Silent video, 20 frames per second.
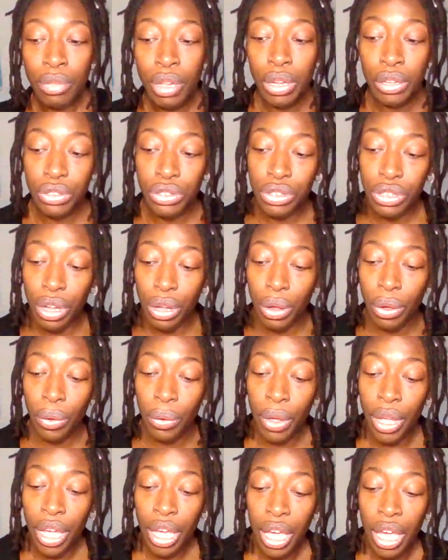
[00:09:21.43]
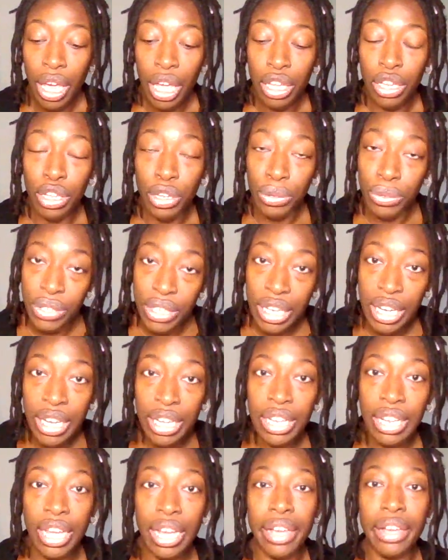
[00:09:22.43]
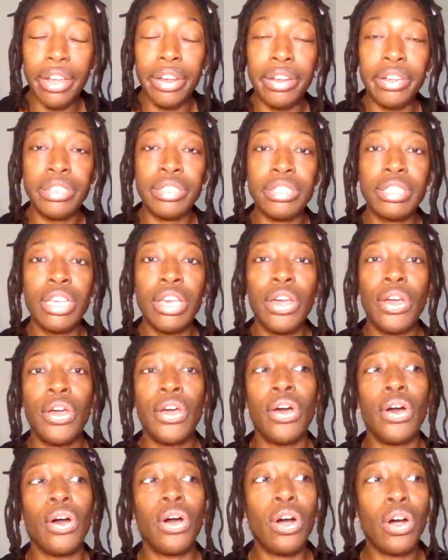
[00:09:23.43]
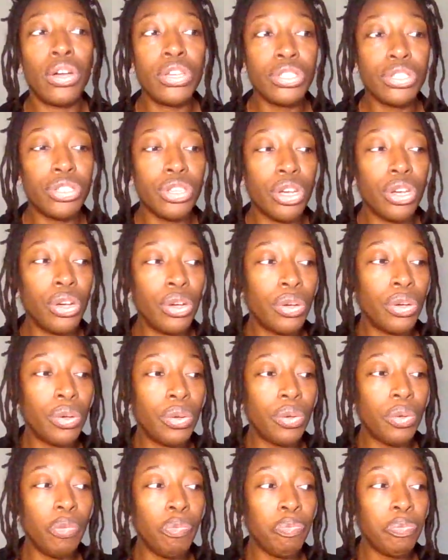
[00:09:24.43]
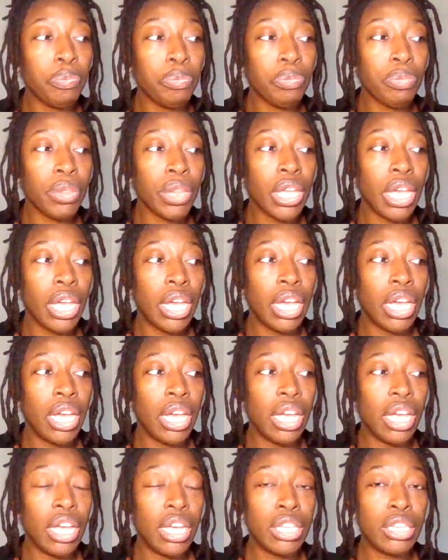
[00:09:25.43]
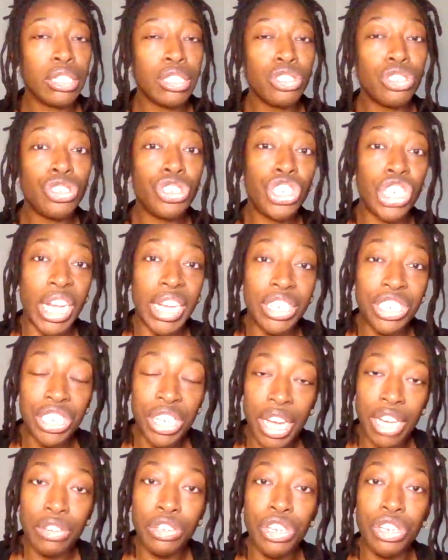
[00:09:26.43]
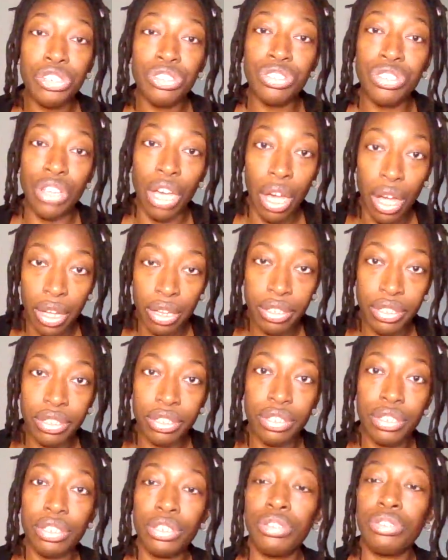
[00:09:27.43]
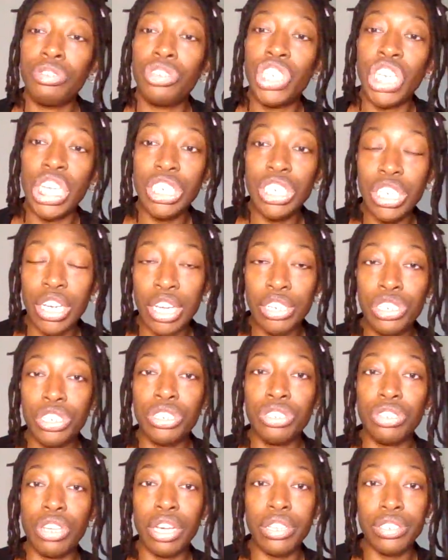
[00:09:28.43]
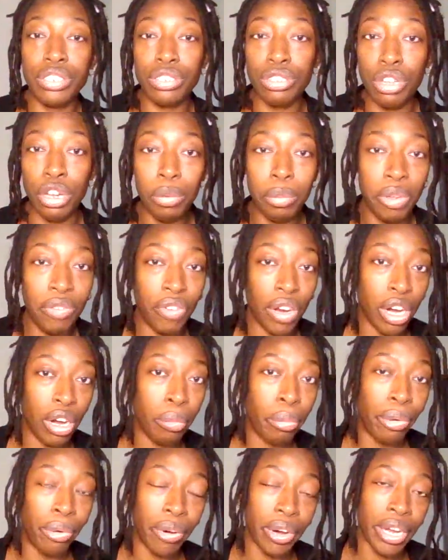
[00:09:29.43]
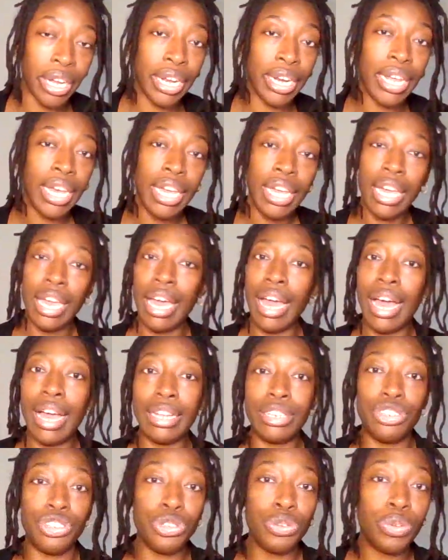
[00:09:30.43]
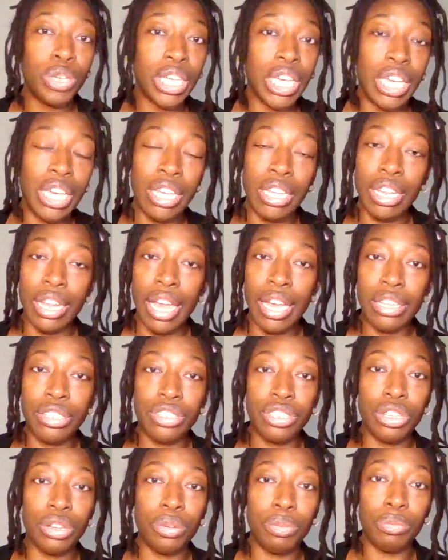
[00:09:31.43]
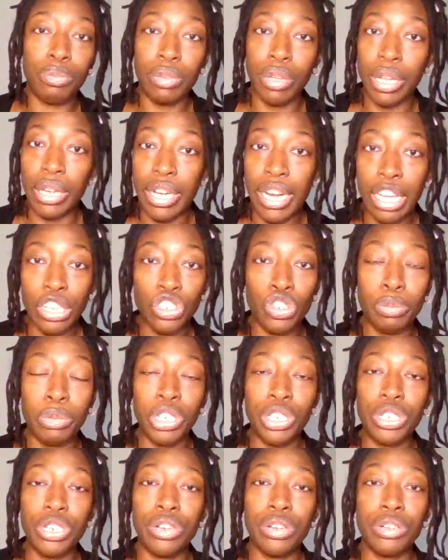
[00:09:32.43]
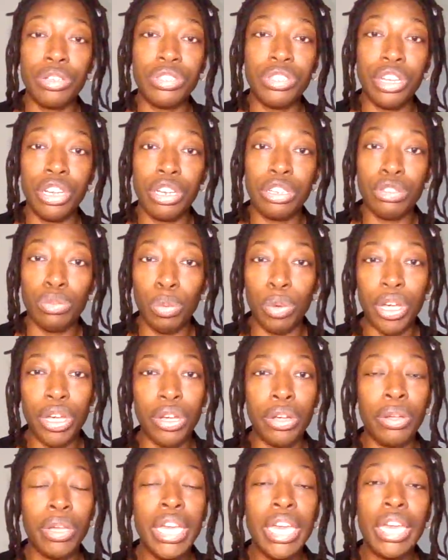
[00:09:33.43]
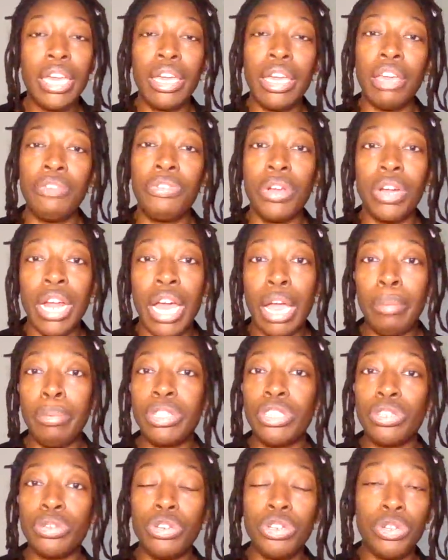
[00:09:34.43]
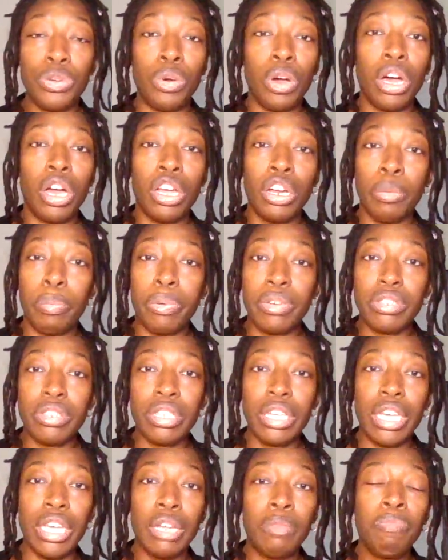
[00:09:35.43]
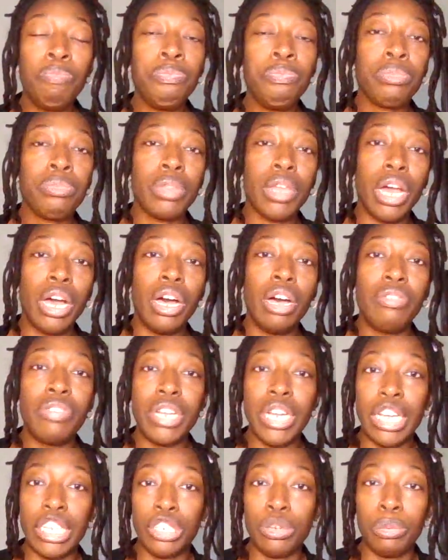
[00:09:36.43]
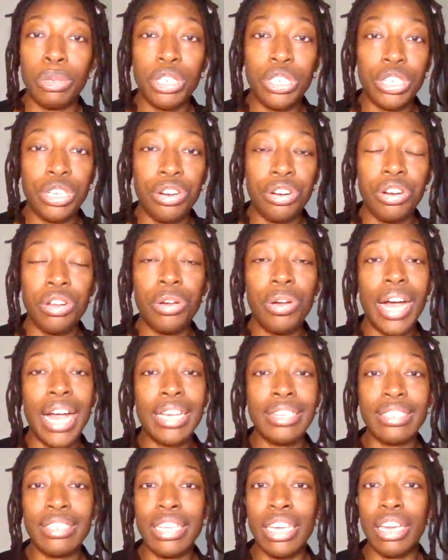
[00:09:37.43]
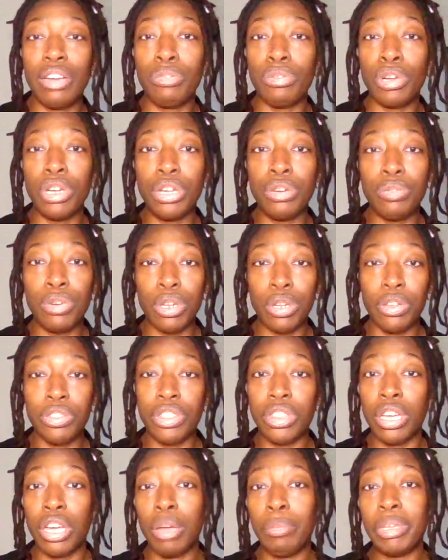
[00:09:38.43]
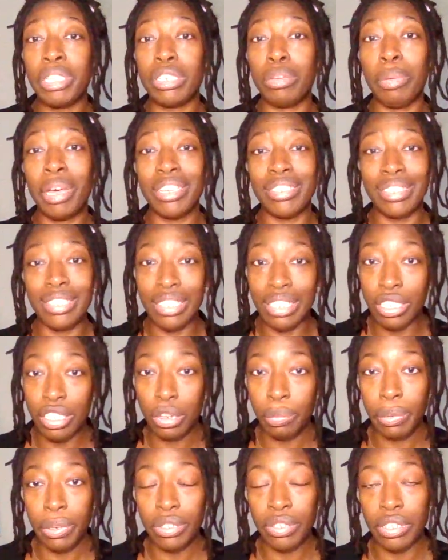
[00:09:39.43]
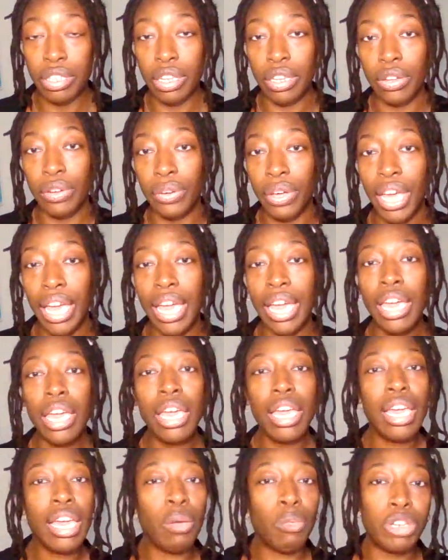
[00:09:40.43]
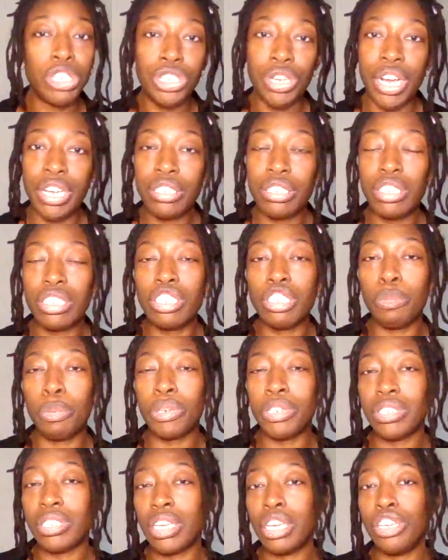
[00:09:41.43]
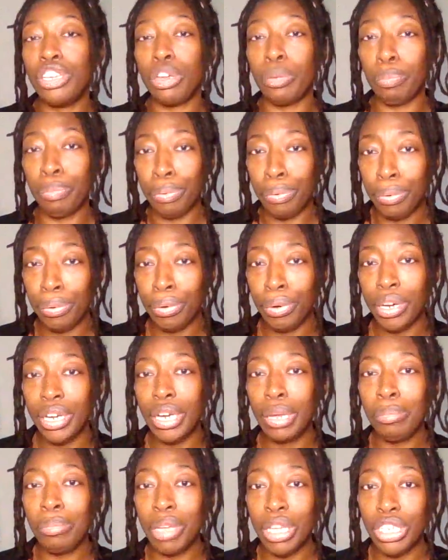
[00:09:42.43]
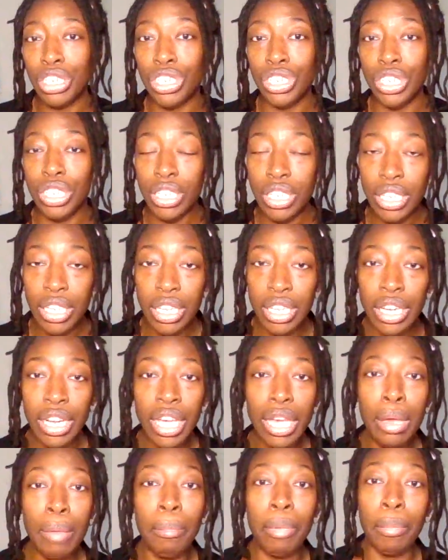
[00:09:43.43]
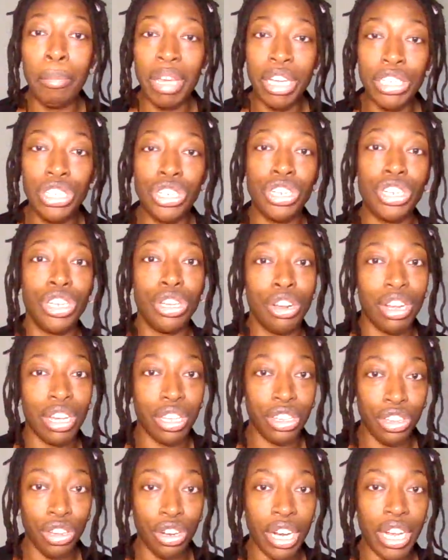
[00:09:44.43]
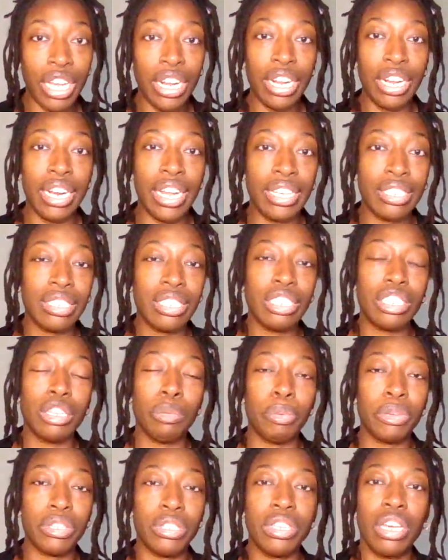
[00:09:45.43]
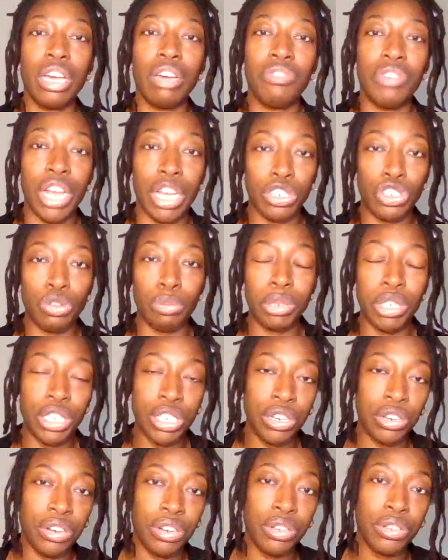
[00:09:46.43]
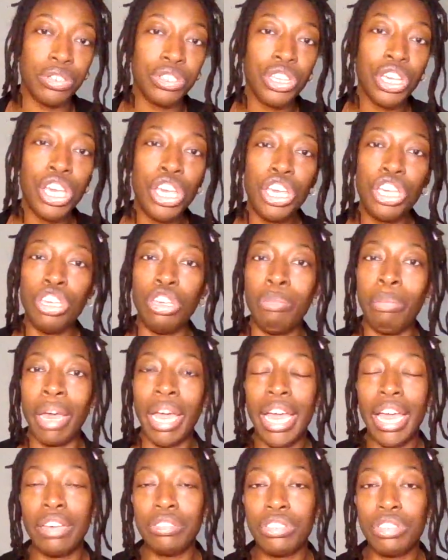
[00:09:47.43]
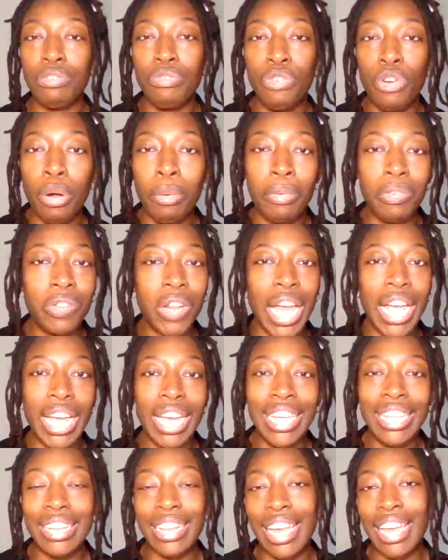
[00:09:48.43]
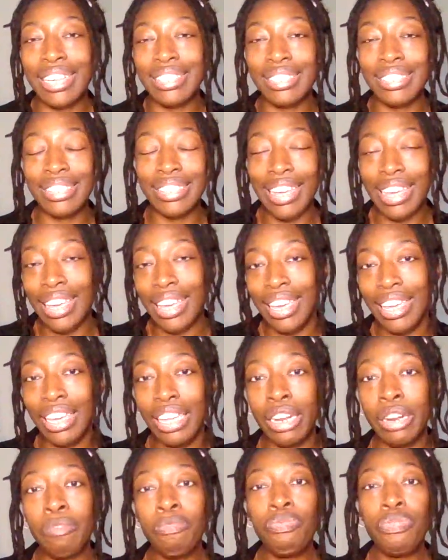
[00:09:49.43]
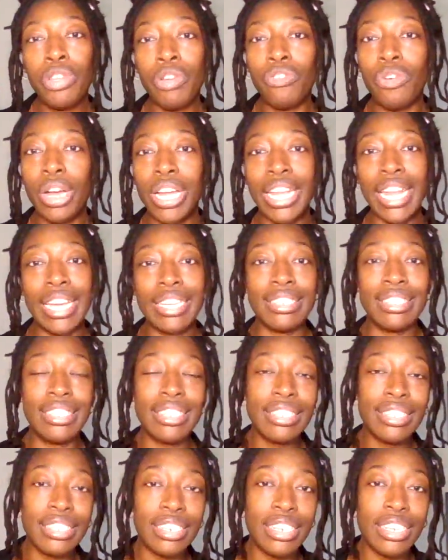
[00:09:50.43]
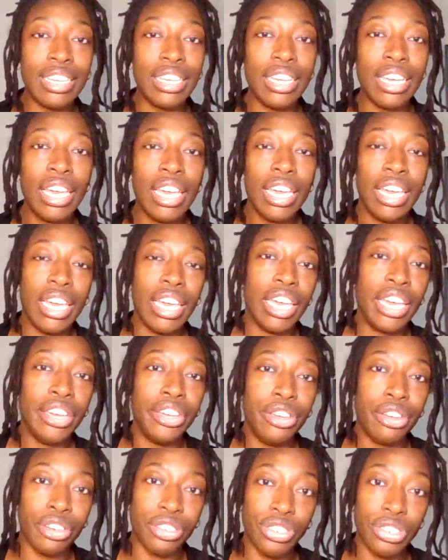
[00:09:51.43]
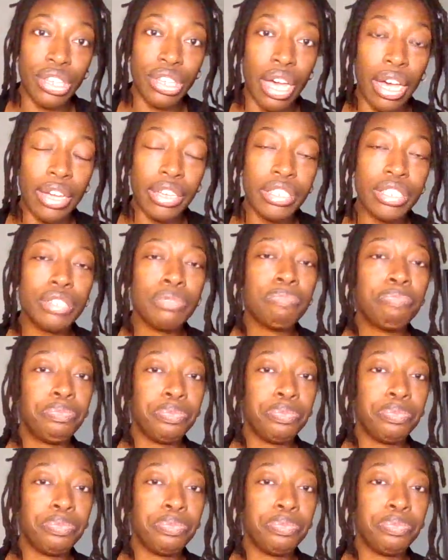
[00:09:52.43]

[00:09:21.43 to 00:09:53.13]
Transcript: So loosening layers. Also, changing out your socks. Changing out your socks is going to be very important. I do, again, like to natural materials there as well. If you're not able to do 100% of a natural material, I say a good rule of thumb is about 60%, okay? Once you're at 60%, you're pretty much good, but make sure you're hitting that 60% of natural materials. You might have some form of like elastane for elasticity in your socks.